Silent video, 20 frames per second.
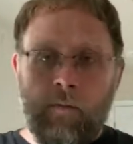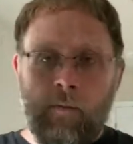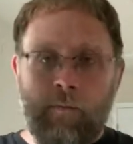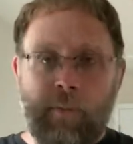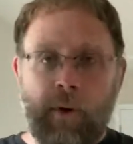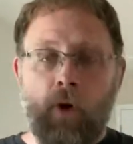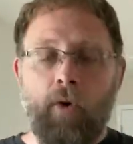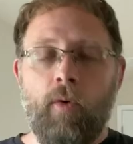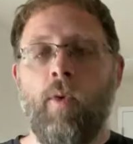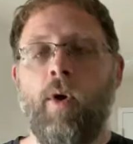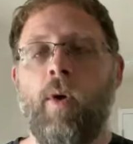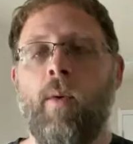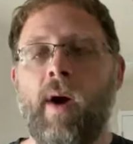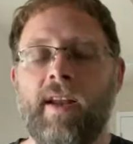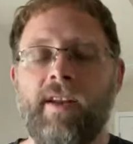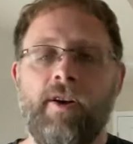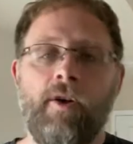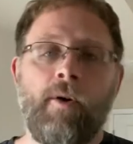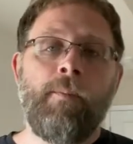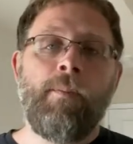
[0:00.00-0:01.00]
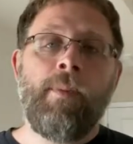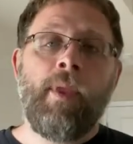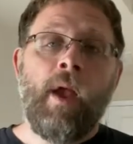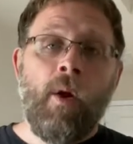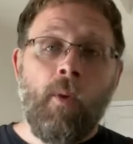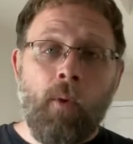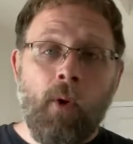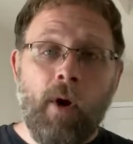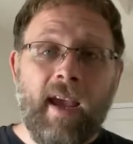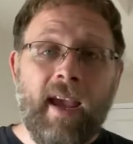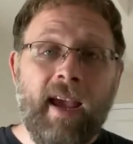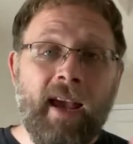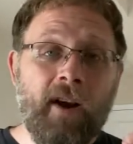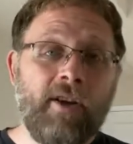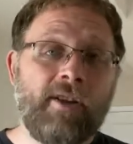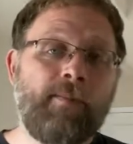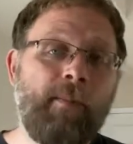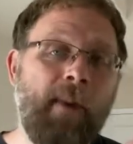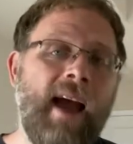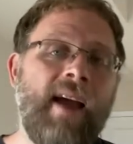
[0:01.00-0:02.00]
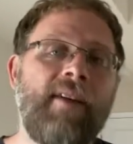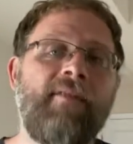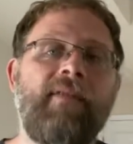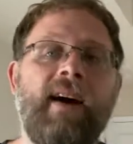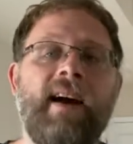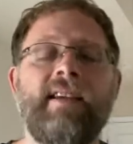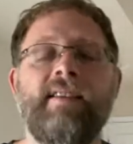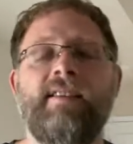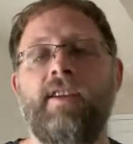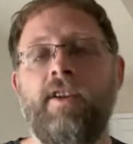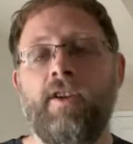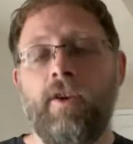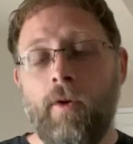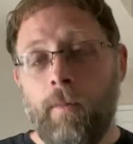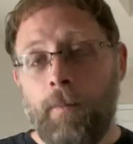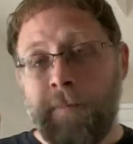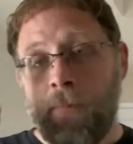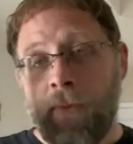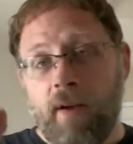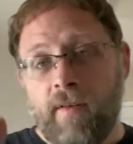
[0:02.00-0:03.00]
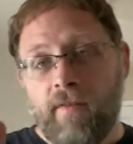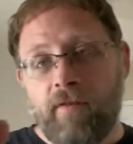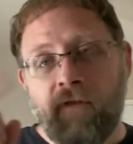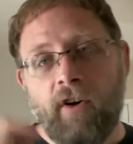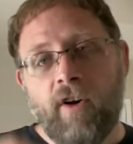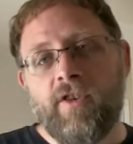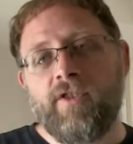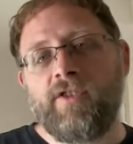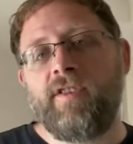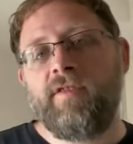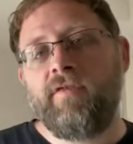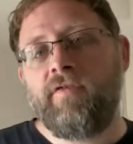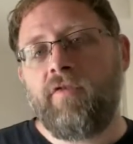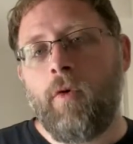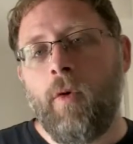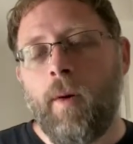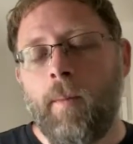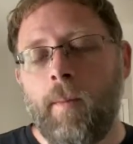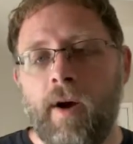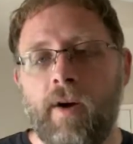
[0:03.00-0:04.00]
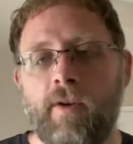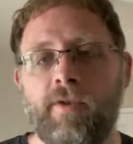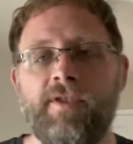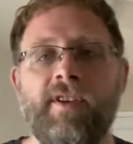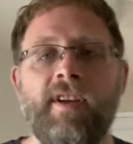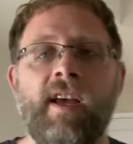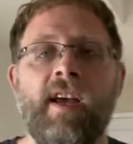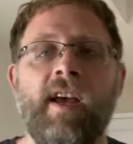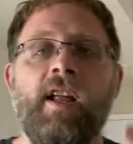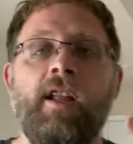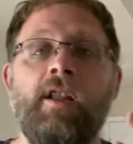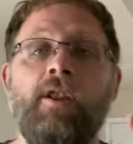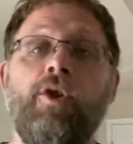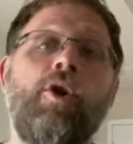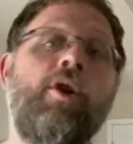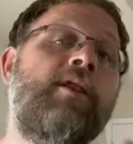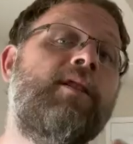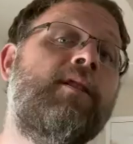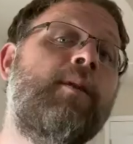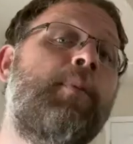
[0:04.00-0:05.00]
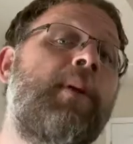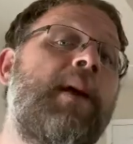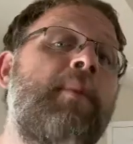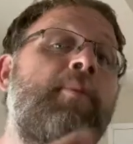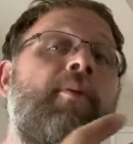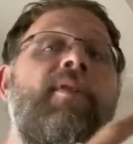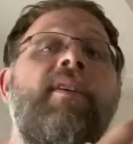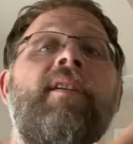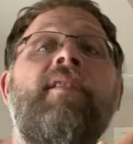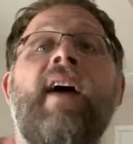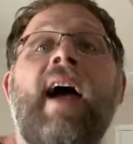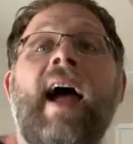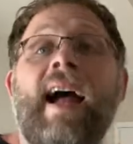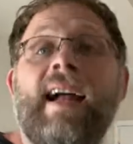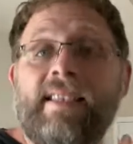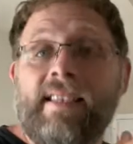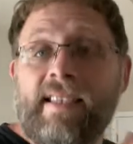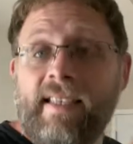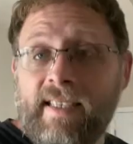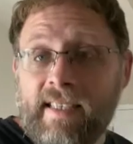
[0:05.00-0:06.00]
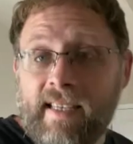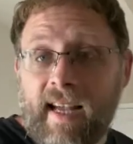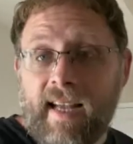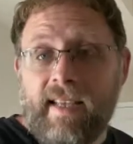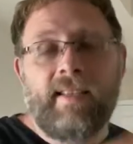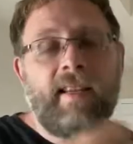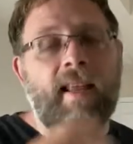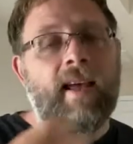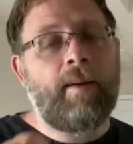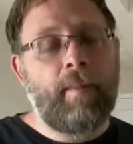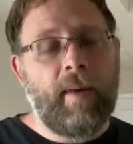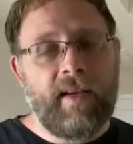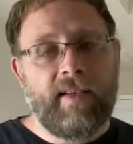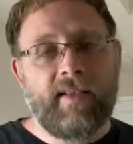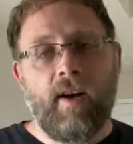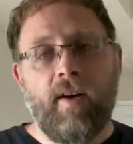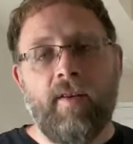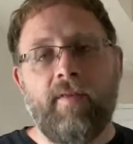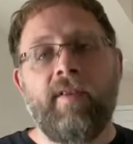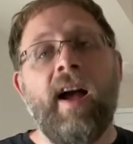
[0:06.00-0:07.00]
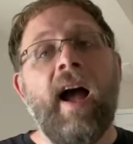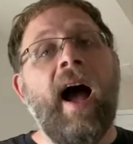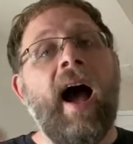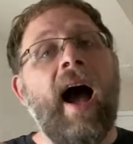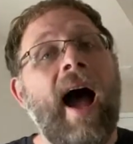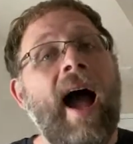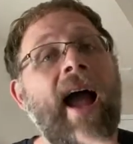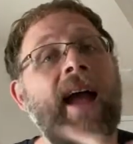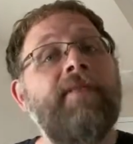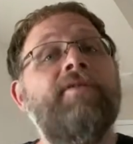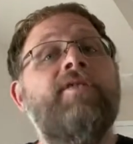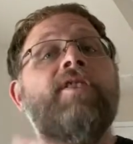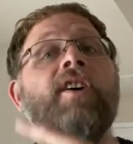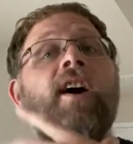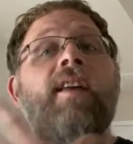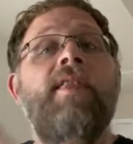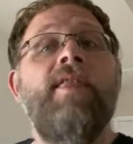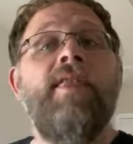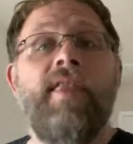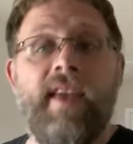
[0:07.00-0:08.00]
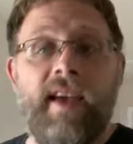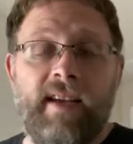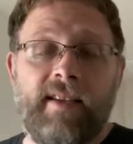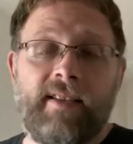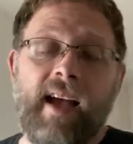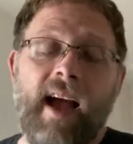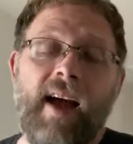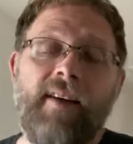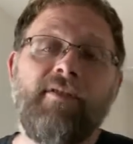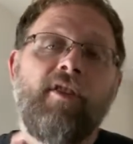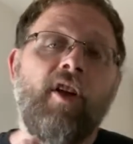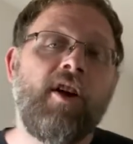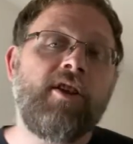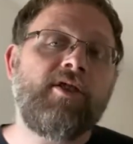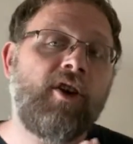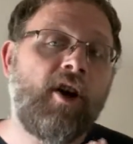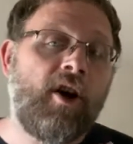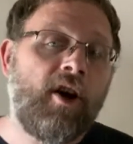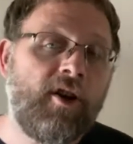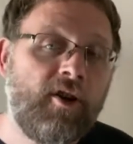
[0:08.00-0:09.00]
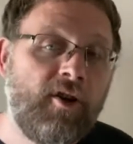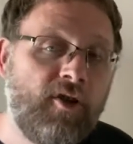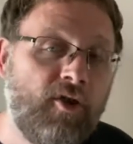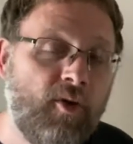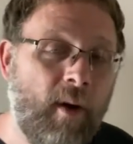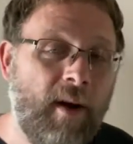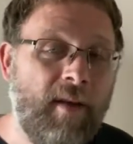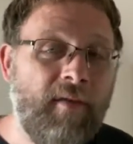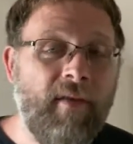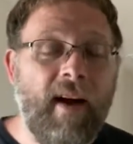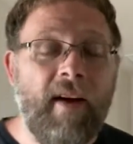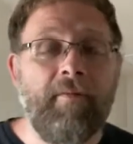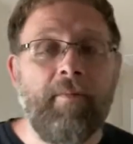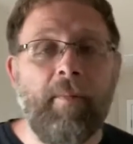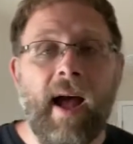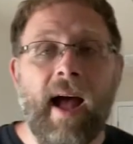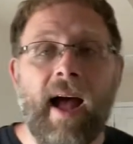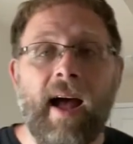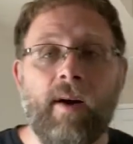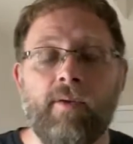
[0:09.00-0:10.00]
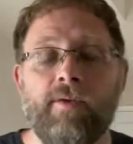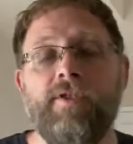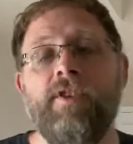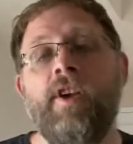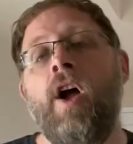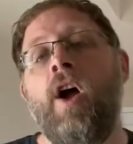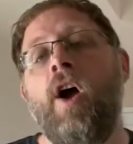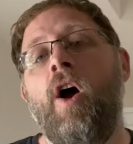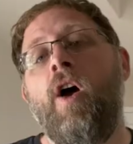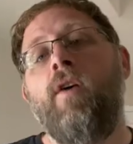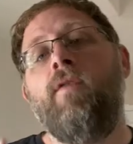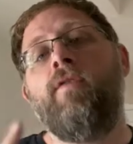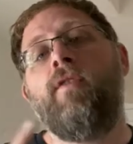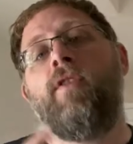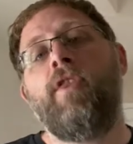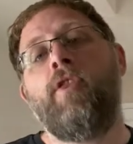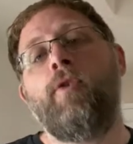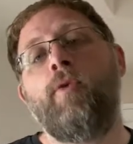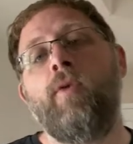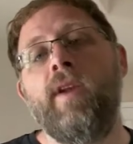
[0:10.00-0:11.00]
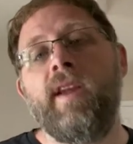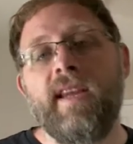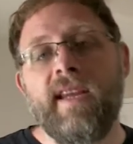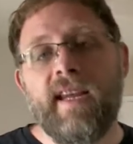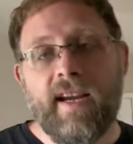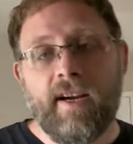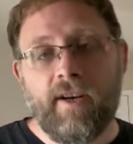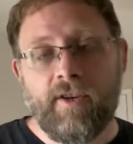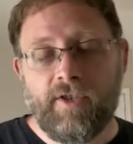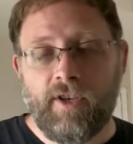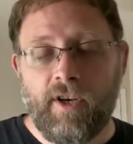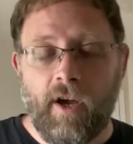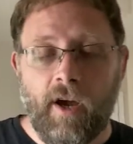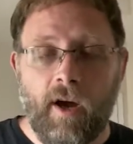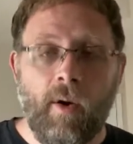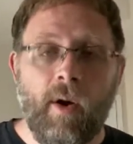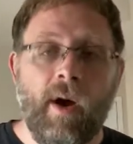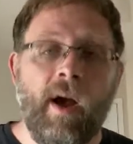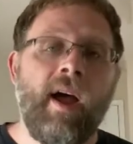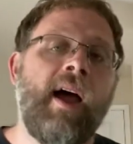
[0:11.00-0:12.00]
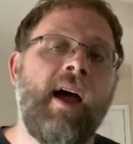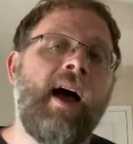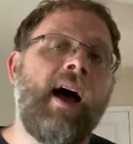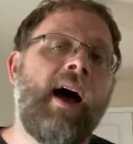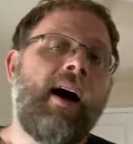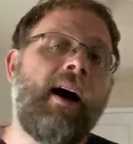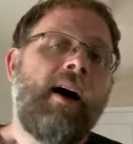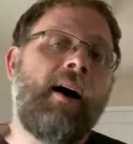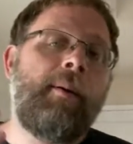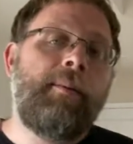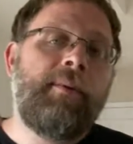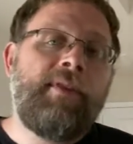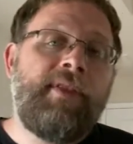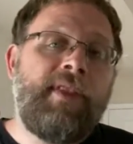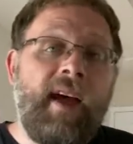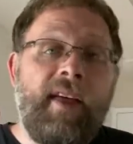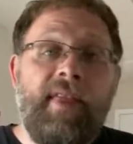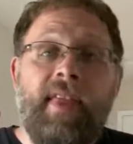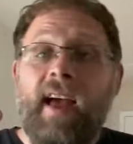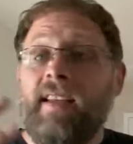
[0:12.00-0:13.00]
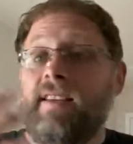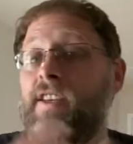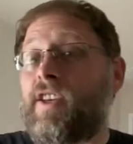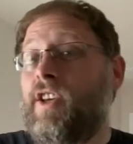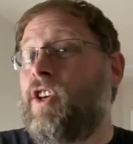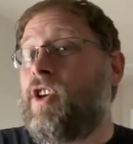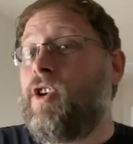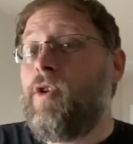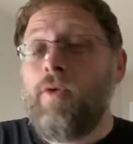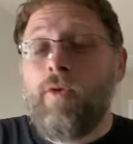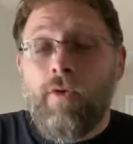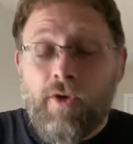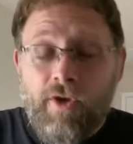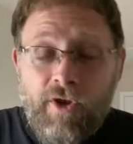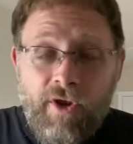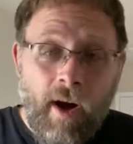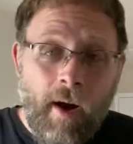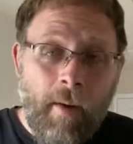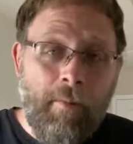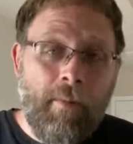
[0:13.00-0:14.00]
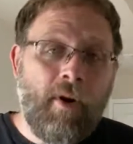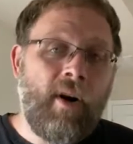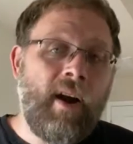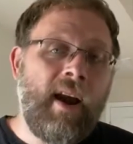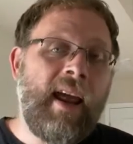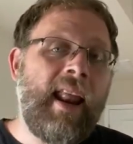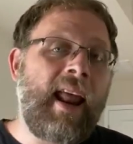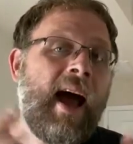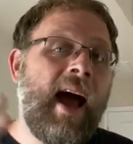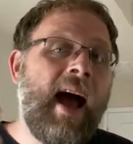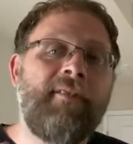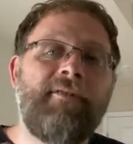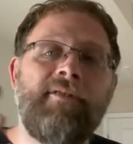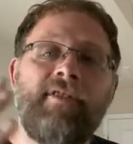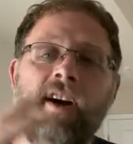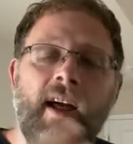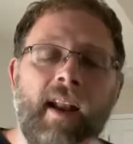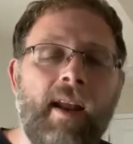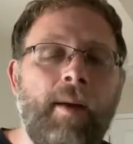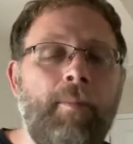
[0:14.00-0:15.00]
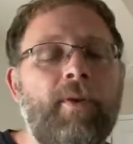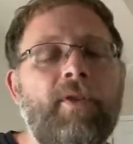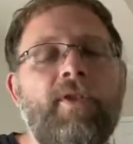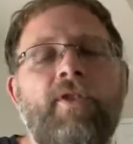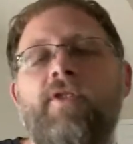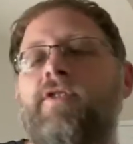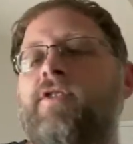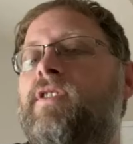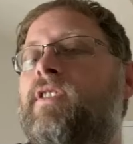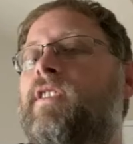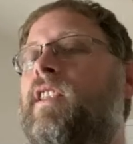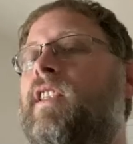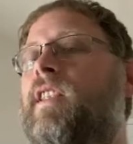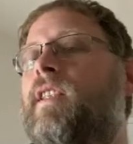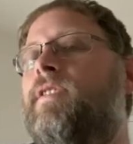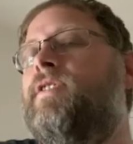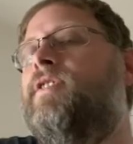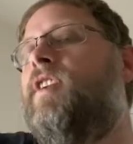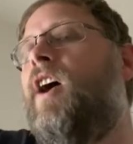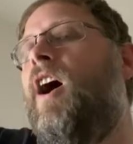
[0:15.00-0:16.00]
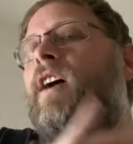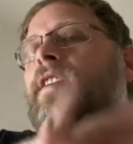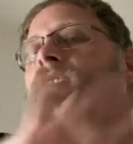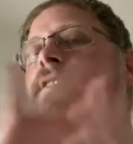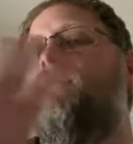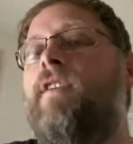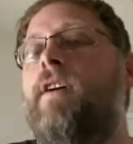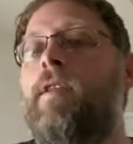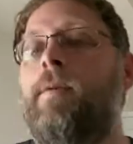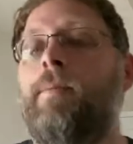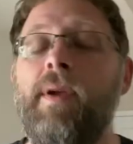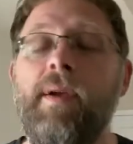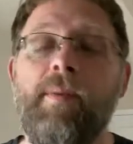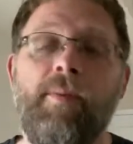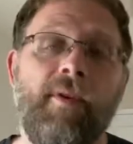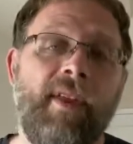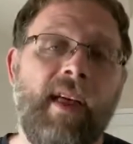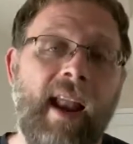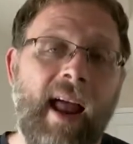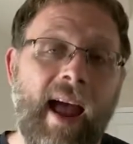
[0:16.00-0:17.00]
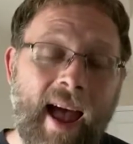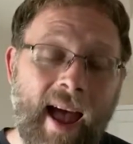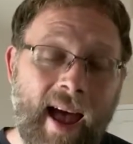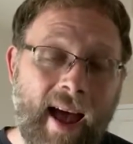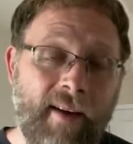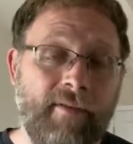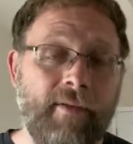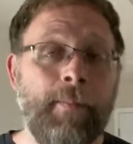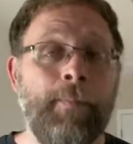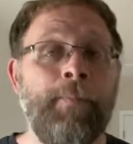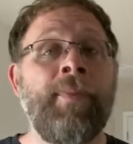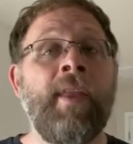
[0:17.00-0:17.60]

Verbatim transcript: boom, what do I do? Well, here's my advice to you. First and foremost, Look to people that have had success like myself. I have done this. I've lost 125 pounds over three years ago. Uh, that, that's a huge number, and I've done it, but there's tons of other people that have.